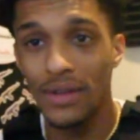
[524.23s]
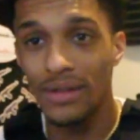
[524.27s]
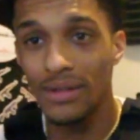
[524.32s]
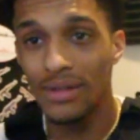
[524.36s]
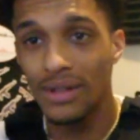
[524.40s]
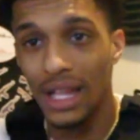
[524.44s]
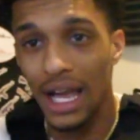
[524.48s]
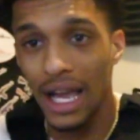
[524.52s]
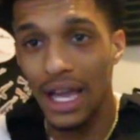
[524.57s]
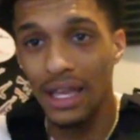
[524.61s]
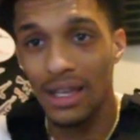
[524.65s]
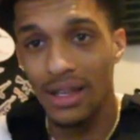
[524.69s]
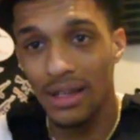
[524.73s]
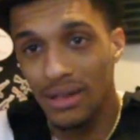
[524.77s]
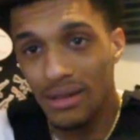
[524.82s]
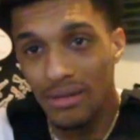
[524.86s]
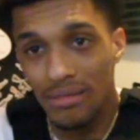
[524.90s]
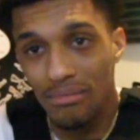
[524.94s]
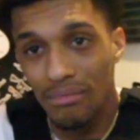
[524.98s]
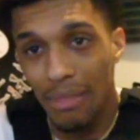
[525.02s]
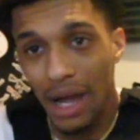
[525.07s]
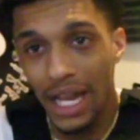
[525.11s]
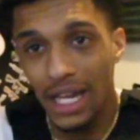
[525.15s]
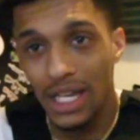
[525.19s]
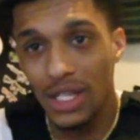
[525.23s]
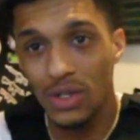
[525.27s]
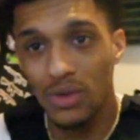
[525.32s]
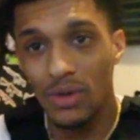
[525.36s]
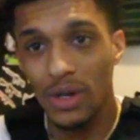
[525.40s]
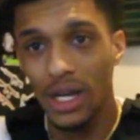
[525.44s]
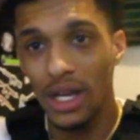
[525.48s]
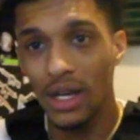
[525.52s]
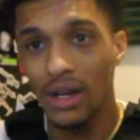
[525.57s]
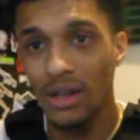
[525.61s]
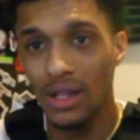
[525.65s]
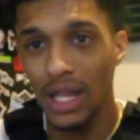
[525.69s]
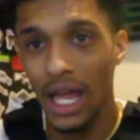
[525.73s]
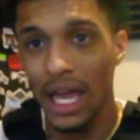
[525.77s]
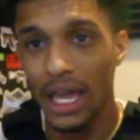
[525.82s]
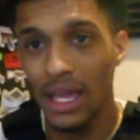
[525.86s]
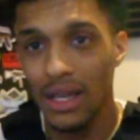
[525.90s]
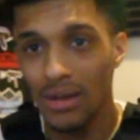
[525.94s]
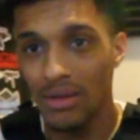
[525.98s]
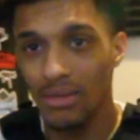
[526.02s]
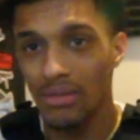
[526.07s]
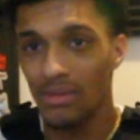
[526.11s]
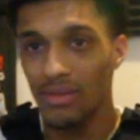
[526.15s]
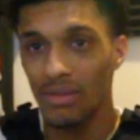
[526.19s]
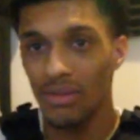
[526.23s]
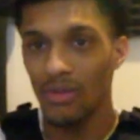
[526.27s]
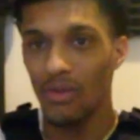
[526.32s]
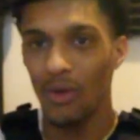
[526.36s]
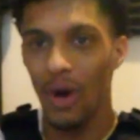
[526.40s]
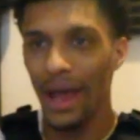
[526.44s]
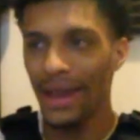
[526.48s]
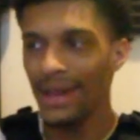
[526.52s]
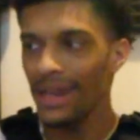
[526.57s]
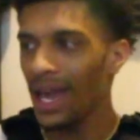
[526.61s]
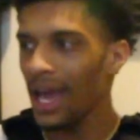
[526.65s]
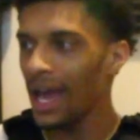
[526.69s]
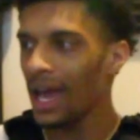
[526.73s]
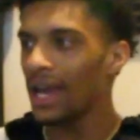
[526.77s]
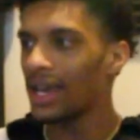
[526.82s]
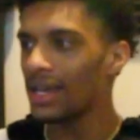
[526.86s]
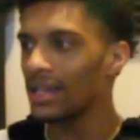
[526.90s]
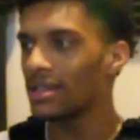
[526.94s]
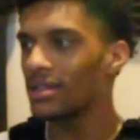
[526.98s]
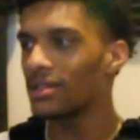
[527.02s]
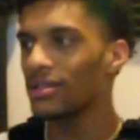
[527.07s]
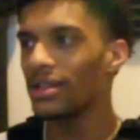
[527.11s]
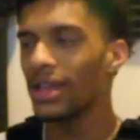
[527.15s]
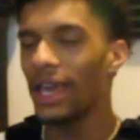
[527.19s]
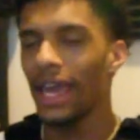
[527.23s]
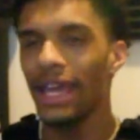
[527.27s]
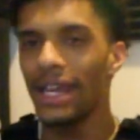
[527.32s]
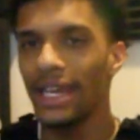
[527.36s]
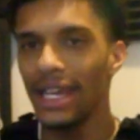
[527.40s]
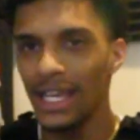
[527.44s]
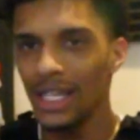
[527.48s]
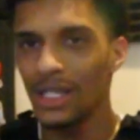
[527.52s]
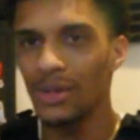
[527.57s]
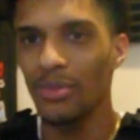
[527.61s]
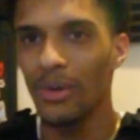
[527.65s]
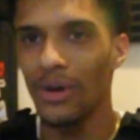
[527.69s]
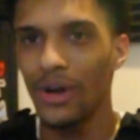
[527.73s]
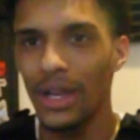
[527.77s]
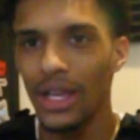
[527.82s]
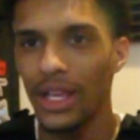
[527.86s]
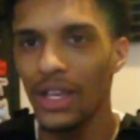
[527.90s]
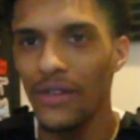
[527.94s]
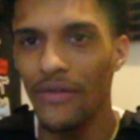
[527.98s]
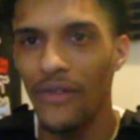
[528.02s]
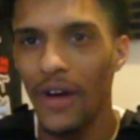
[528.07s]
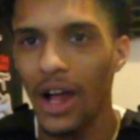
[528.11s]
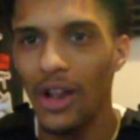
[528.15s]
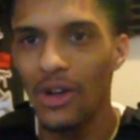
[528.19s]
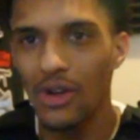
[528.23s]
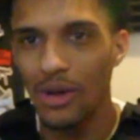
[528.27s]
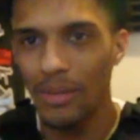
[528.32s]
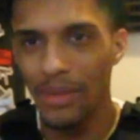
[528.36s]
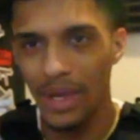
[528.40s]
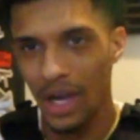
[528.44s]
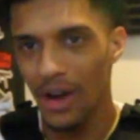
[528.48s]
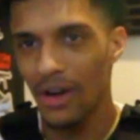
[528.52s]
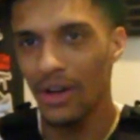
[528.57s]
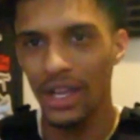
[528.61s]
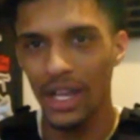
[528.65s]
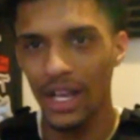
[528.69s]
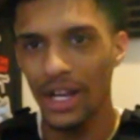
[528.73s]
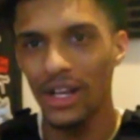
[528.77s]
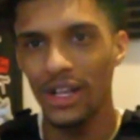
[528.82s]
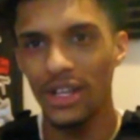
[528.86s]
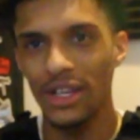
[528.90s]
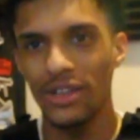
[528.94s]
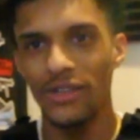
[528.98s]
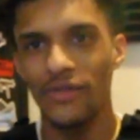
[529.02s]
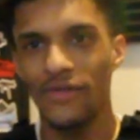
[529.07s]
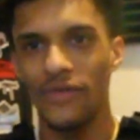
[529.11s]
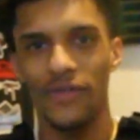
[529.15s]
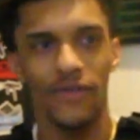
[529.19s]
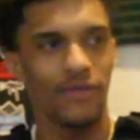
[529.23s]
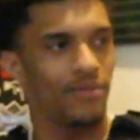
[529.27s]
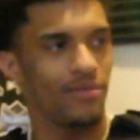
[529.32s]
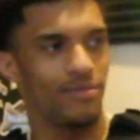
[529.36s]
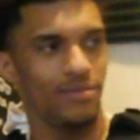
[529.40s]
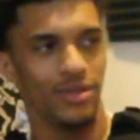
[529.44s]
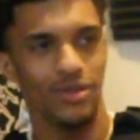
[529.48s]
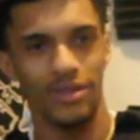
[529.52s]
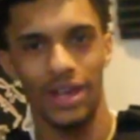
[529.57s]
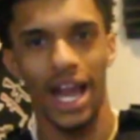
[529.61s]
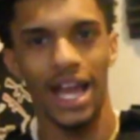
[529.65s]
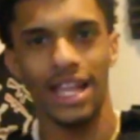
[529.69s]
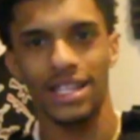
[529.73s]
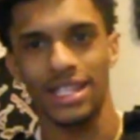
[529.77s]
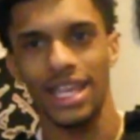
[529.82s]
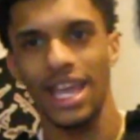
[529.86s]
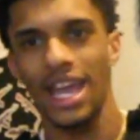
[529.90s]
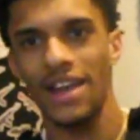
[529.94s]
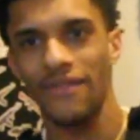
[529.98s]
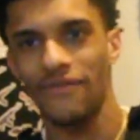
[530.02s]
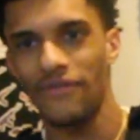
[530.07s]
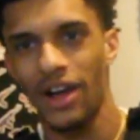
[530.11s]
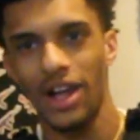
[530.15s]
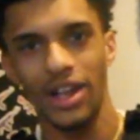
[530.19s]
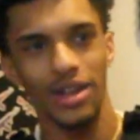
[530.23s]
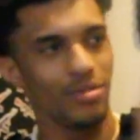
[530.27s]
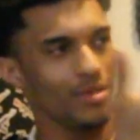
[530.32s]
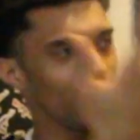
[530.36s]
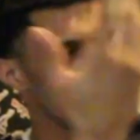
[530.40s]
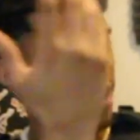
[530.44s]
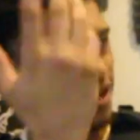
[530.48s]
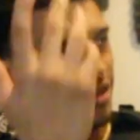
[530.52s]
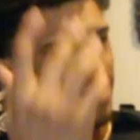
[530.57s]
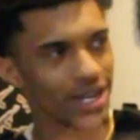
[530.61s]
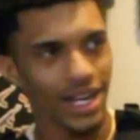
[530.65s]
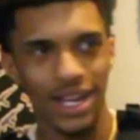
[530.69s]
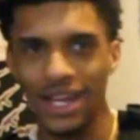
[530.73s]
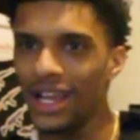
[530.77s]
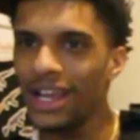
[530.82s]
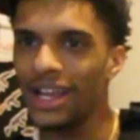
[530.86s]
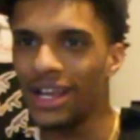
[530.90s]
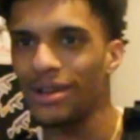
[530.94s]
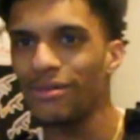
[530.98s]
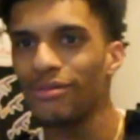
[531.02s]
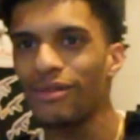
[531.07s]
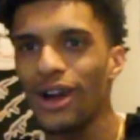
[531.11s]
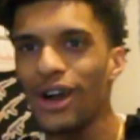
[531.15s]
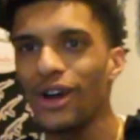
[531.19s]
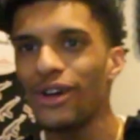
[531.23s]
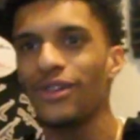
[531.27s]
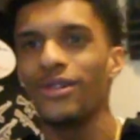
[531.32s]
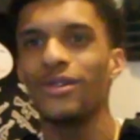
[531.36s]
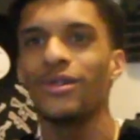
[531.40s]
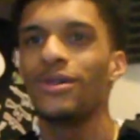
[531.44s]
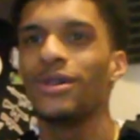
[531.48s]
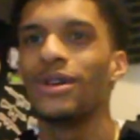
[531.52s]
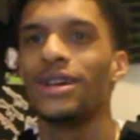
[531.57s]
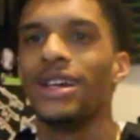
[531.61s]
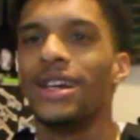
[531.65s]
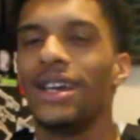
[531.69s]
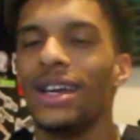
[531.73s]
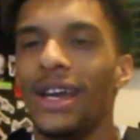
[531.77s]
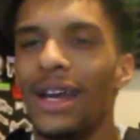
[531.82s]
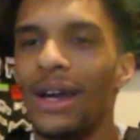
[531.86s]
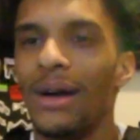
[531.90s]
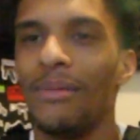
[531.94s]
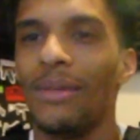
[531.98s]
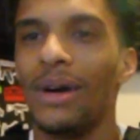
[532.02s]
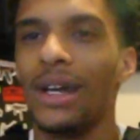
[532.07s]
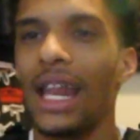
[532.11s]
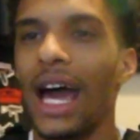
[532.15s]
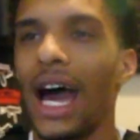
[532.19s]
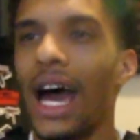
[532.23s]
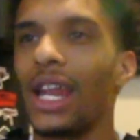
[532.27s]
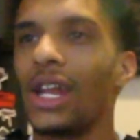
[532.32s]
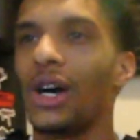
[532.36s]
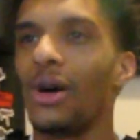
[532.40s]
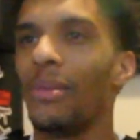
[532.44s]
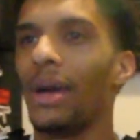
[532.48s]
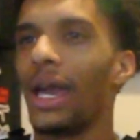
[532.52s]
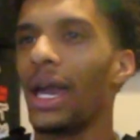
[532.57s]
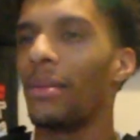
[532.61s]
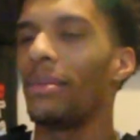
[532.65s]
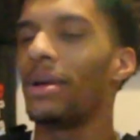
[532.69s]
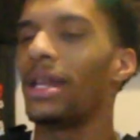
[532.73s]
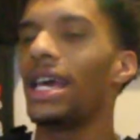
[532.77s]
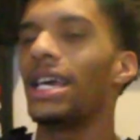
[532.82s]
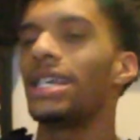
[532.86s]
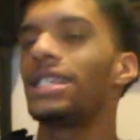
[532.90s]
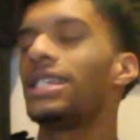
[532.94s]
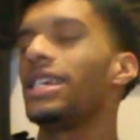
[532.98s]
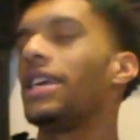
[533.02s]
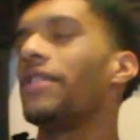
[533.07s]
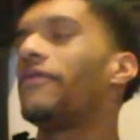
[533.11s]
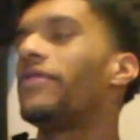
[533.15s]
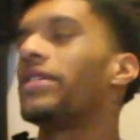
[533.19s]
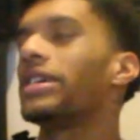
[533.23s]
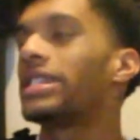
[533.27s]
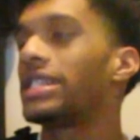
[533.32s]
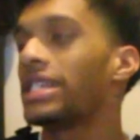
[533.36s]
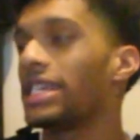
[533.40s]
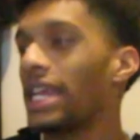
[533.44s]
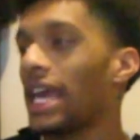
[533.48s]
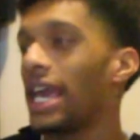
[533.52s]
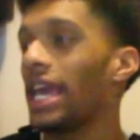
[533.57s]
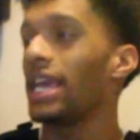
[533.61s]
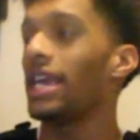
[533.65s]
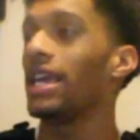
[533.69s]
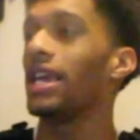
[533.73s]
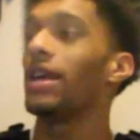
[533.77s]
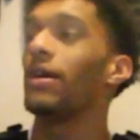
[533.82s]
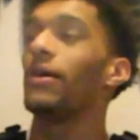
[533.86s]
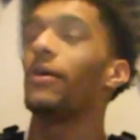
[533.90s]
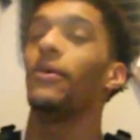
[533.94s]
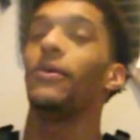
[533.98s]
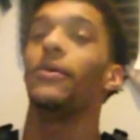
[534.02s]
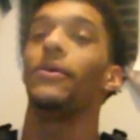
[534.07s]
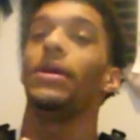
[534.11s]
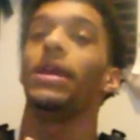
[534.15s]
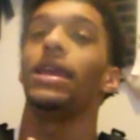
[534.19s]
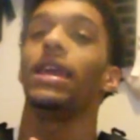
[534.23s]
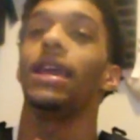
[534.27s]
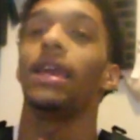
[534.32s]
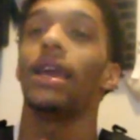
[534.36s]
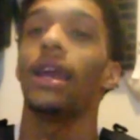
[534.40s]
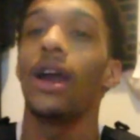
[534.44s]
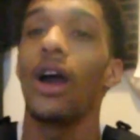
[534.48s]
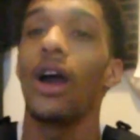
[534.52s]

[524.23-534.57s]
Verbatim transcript: like might as well like why not at this point you following me on here you you got that follow me on there bro but not nah, on man but that's it for today we